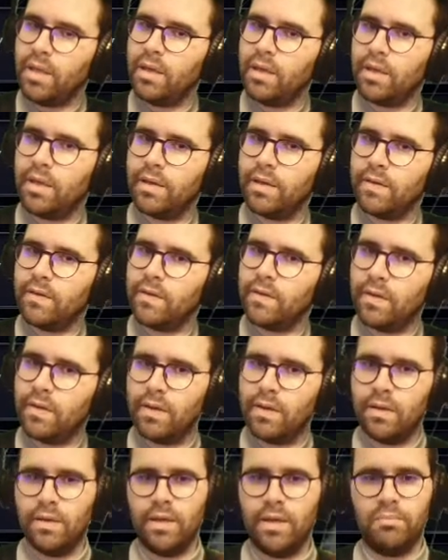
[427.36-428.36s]

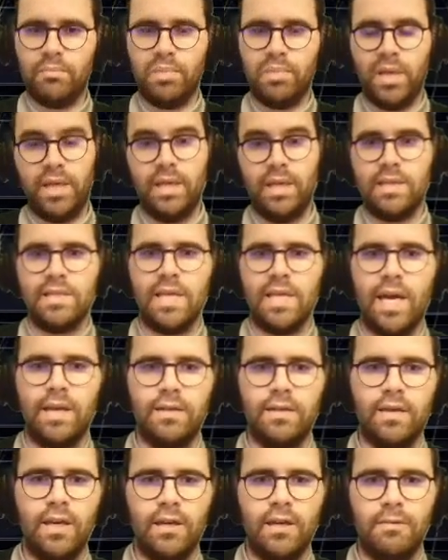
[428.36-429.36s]
and playing a
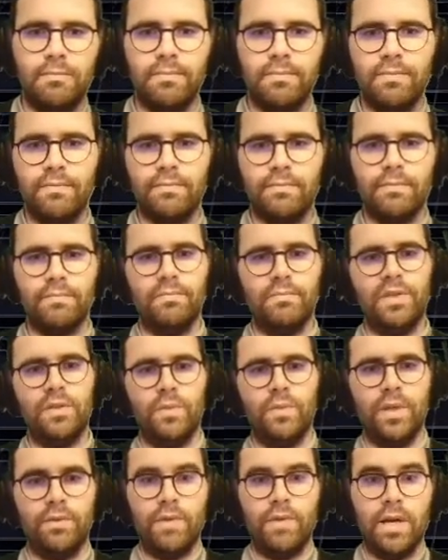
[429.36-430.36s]
side game
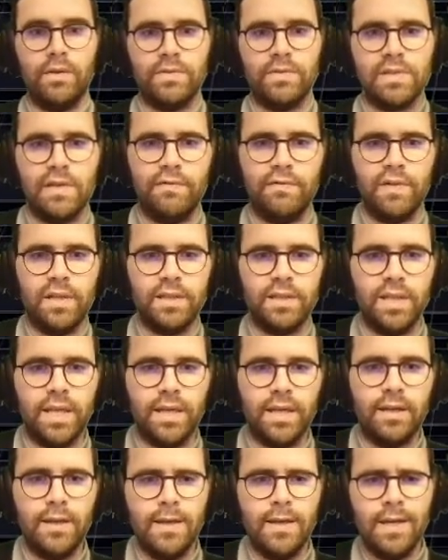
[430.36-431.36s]
between rounds, I felt
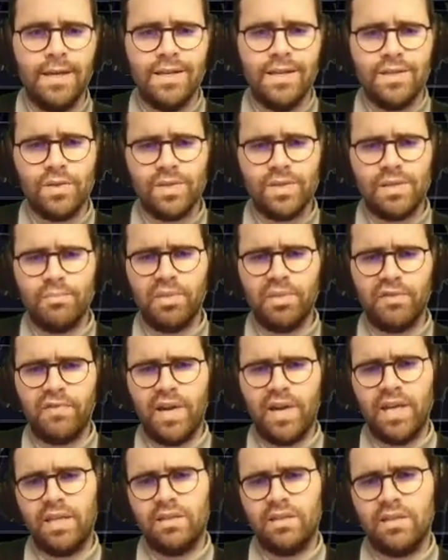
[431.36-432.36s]
like. So
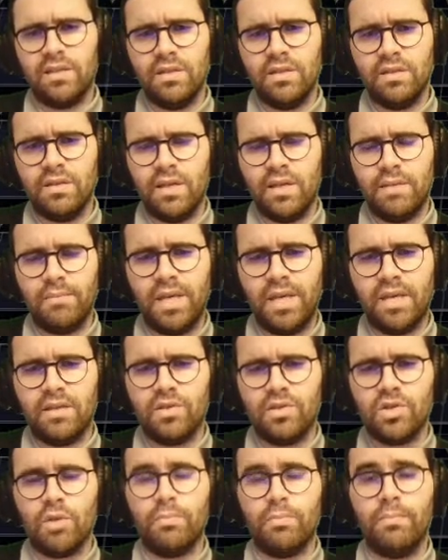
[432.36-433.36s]
simplifying and making the
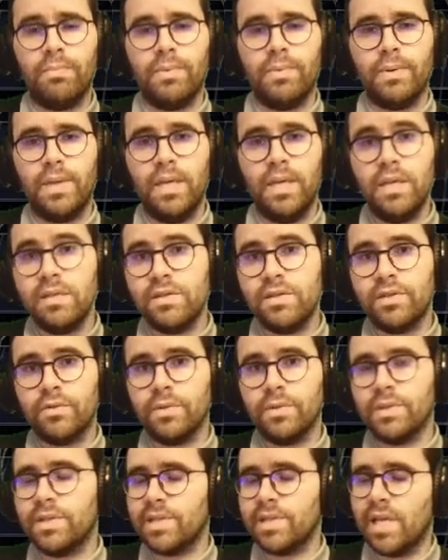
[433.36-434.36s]
shop easier to
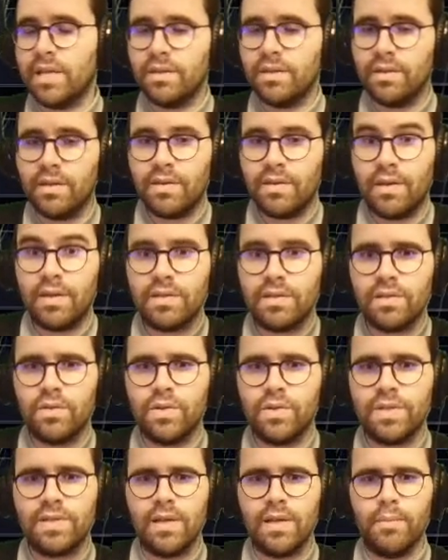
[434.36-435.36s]
understand, I think, is a
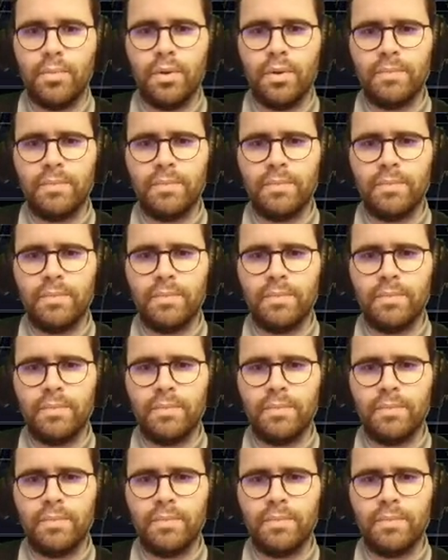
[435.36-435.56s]
good step.